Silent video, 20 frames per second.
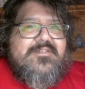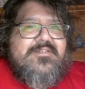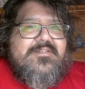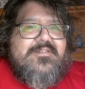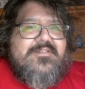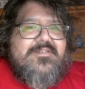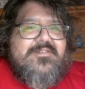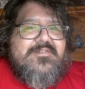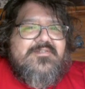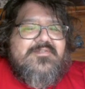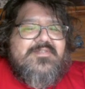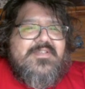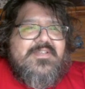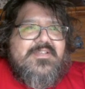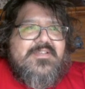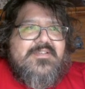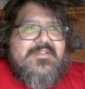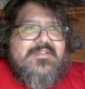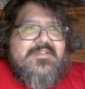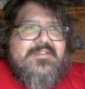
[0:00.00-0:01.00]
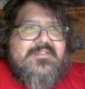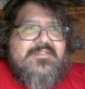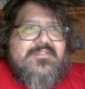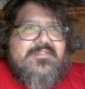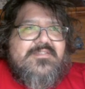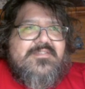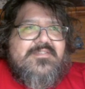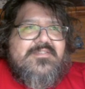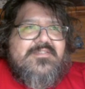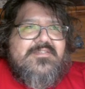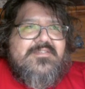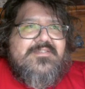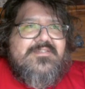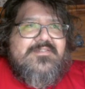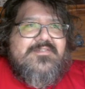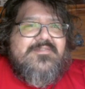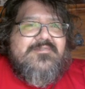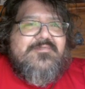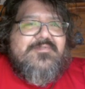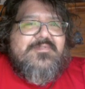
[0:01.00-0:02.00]
like,
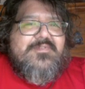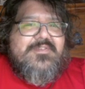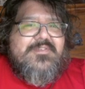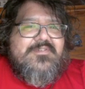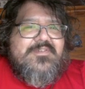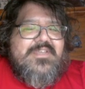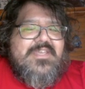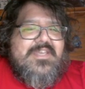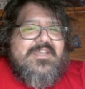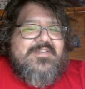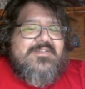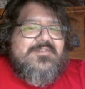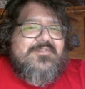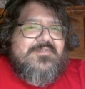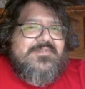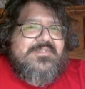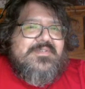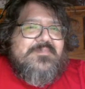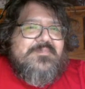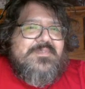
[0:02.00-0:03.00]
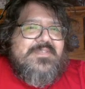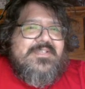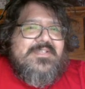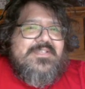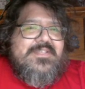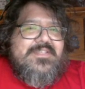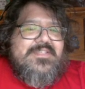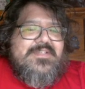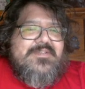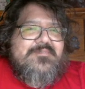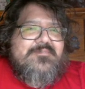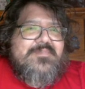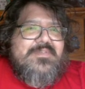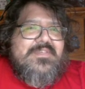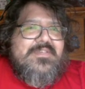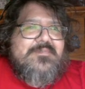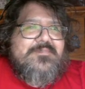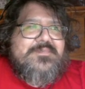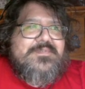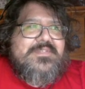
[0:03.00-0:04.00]
you can't do something and then
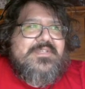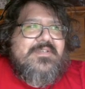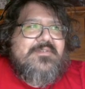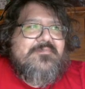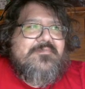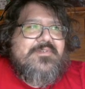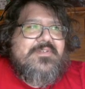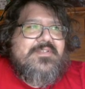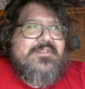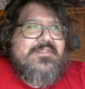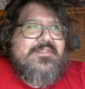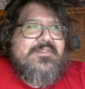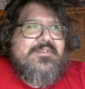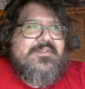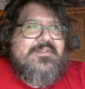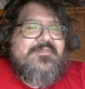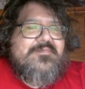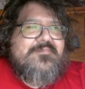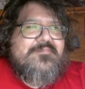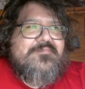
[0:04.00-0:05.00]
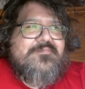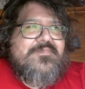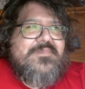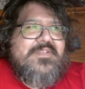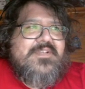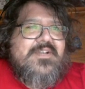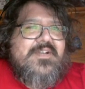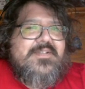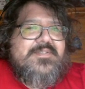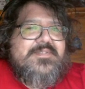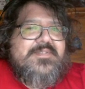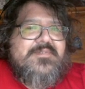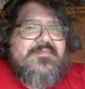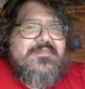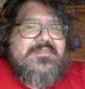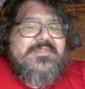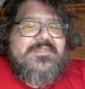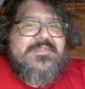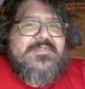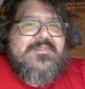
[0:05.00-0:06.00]
be upset when, the
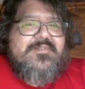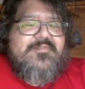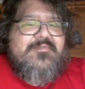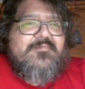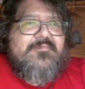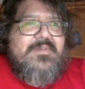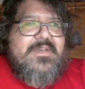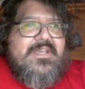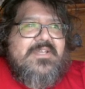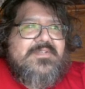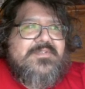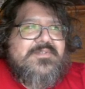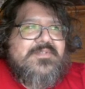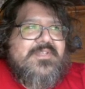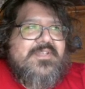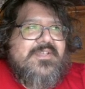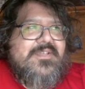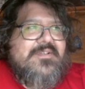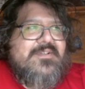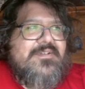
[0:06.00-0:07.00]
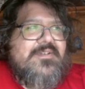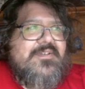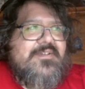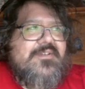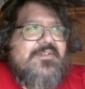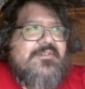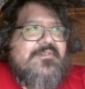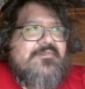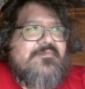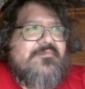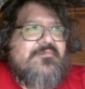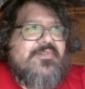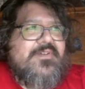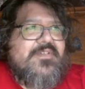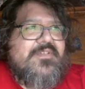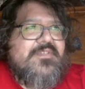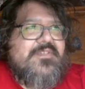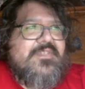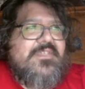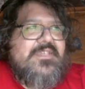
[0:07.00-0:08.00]
consequences don't match, like, what
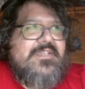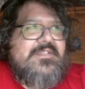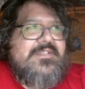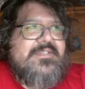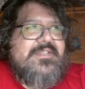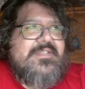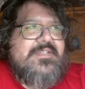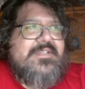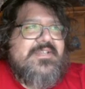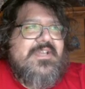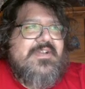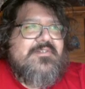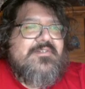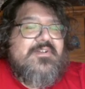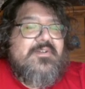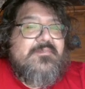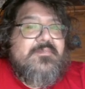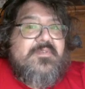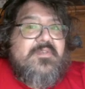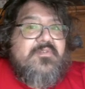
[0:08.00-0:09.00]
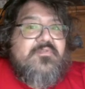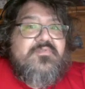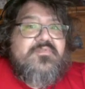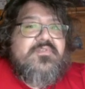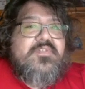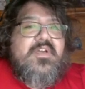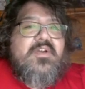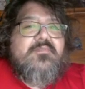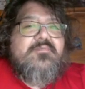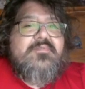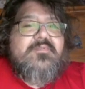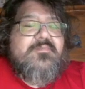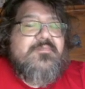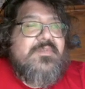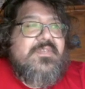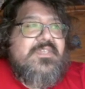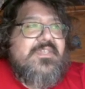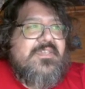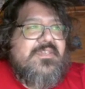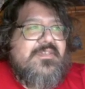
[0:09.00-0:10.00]
the intended outcome you thought would
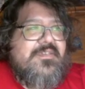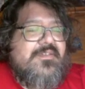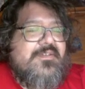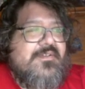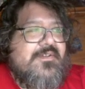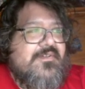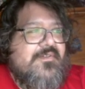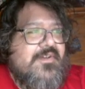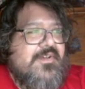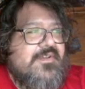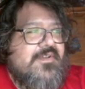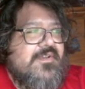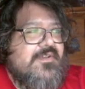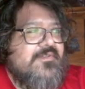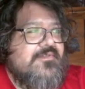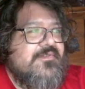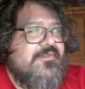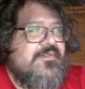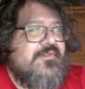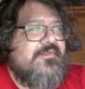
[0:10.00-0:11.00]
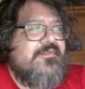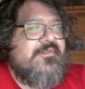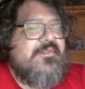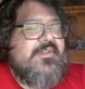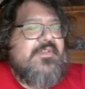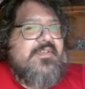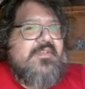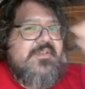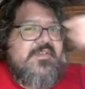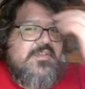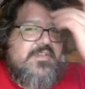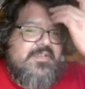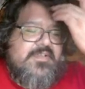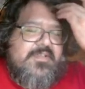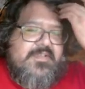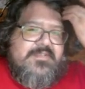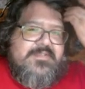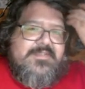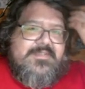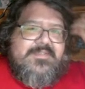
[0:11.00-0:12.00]
be, I don't know.
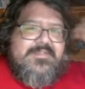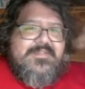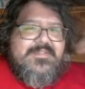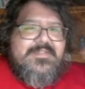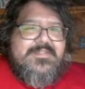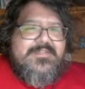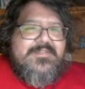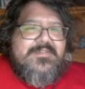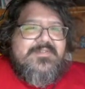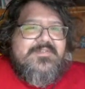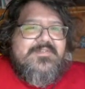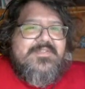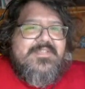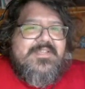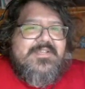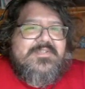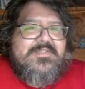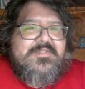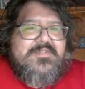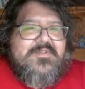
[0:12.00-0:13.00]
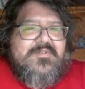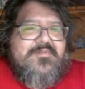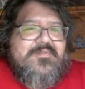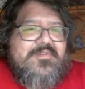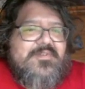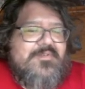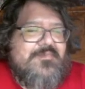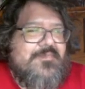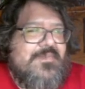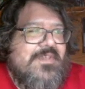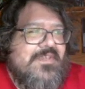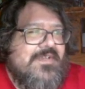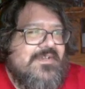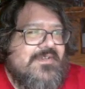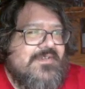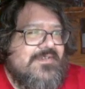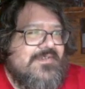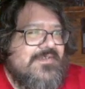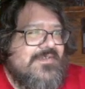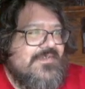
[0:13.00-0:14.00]
It's all, like, screwy to me
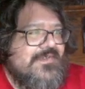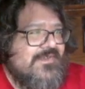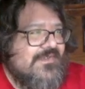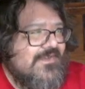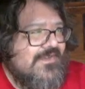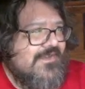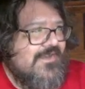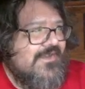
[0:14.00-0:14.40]
because